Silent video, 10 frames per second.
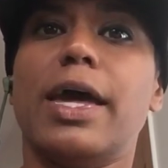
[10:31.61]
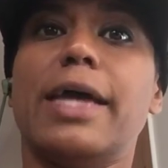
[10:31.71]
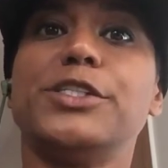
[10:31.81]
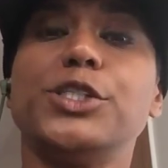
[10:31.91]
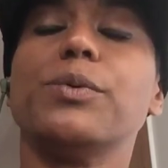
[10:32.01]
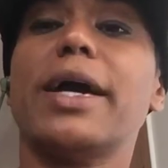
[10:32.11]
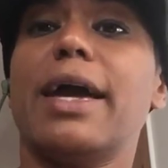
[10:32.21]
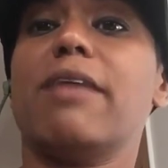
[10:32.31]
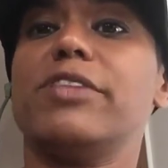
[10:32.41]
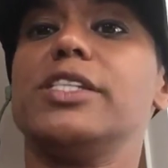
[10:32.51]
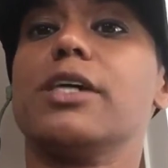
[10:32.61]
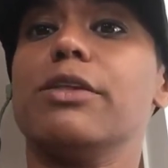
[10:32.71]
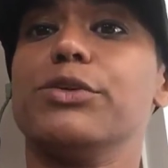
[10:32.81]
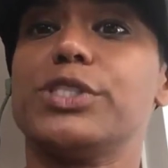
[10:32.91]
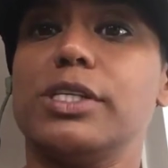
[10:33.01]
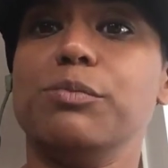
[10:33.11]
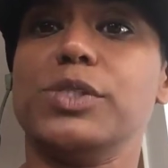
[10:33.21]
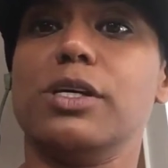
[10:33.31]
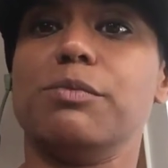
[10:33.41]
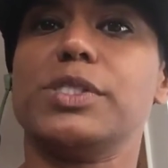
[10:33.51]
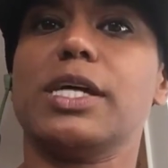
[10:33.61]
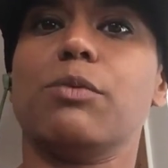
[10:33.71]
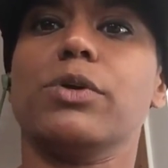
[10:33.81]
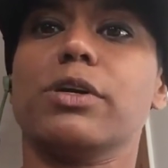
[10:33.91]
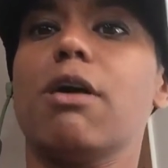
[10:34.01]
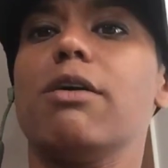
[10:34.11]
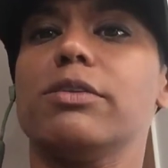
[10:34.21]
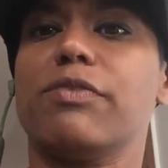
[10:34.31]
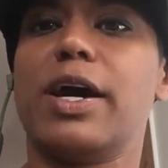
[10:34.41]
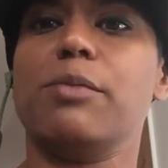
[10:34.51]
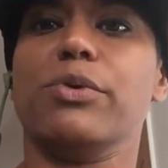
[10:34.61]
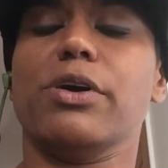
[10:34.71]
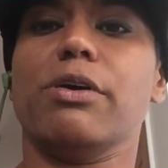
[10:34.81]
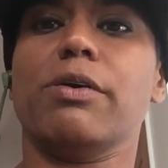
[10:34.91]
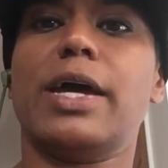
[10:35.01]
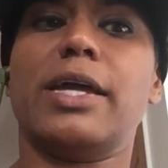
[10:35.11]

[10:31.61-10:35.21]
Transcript: And do I have these other symptoms that were called fibro